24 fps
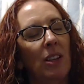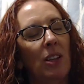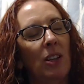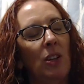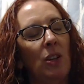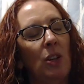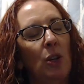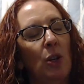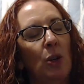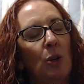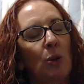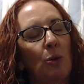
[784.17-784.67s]

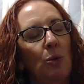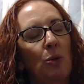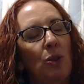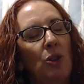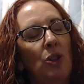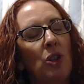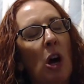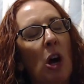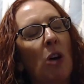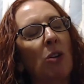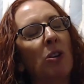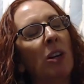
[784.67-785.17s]
you
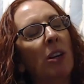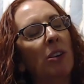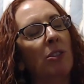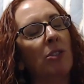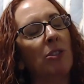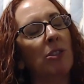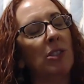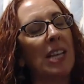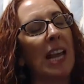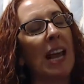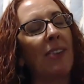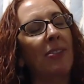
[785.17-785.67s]
don't
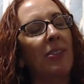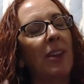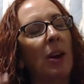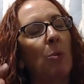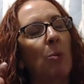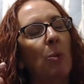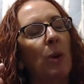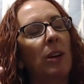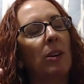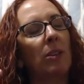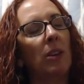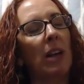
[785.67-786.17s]
understand that
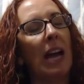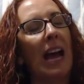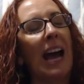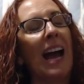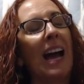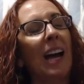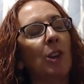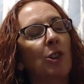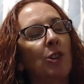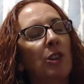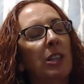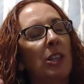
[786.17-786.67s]
we're
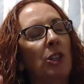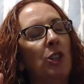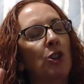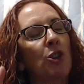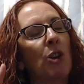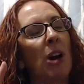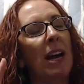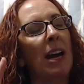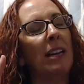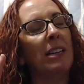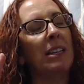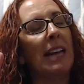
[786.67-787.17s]
actually
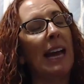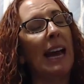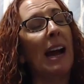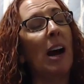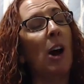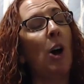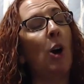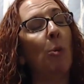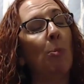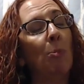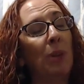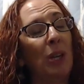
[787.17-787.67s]
trying to
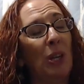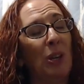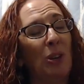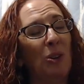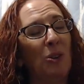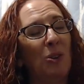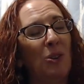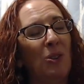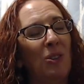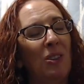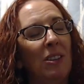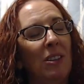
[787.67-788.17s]
help
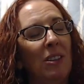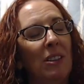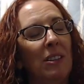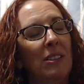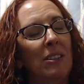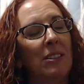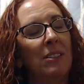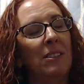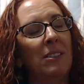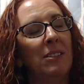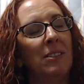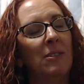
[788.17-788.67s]
you.
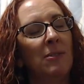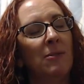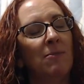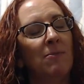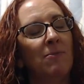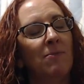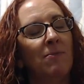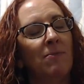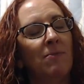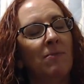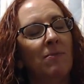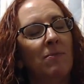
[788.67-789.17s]

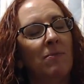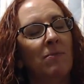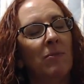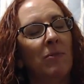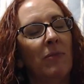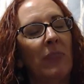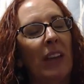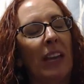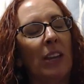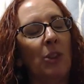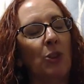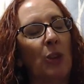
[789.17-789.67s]

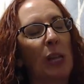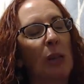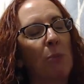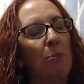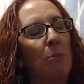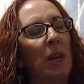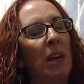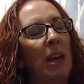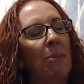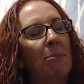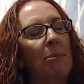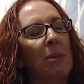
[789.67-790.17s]
It just
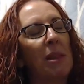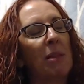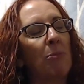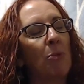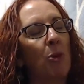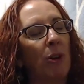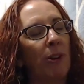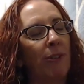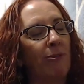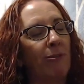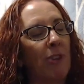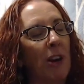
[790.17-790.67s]
becomes
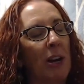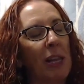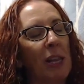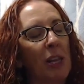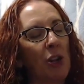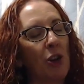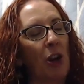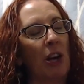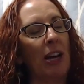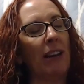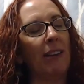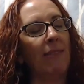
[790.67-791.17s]
more
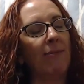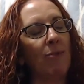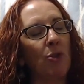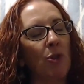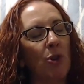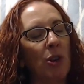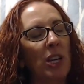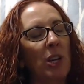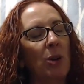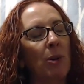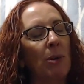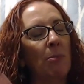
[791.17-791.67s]
frustrating
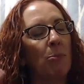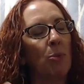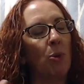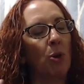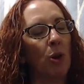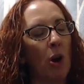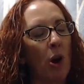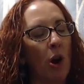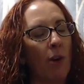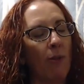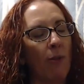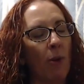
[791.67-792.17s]
for you and
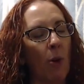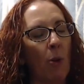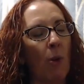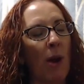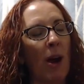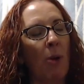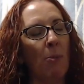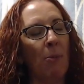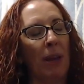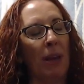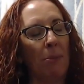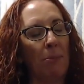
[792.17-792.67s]
more
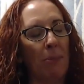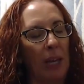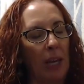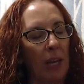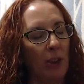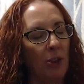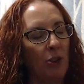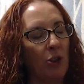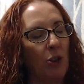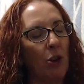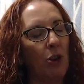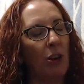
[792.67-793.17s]
overwhelming
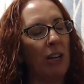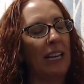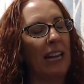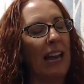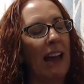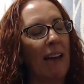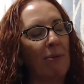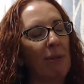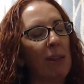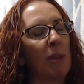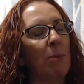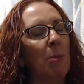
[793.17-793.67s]
because you already
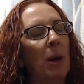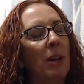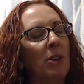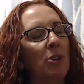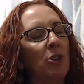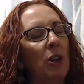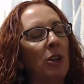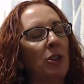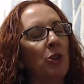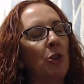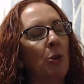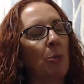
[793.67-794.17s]
have so
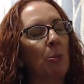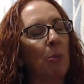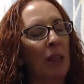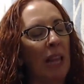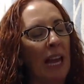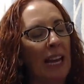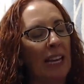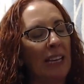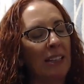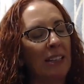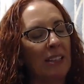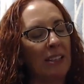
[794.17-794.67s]
much on your
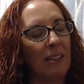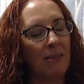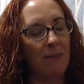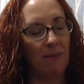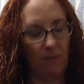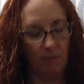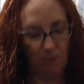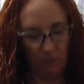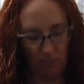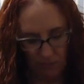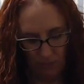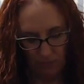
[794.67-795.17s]
plate.
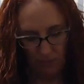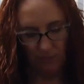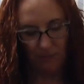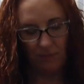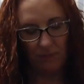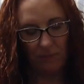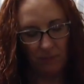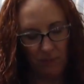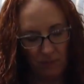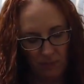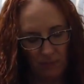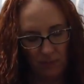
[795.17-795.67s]

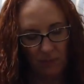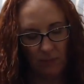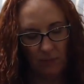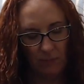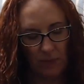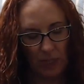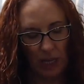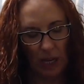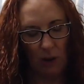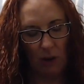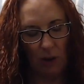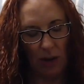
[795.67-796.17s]

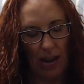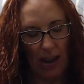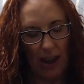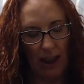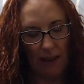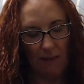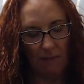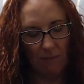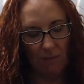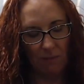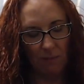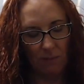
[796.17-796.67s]

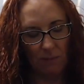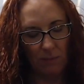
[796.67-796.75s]
Okay.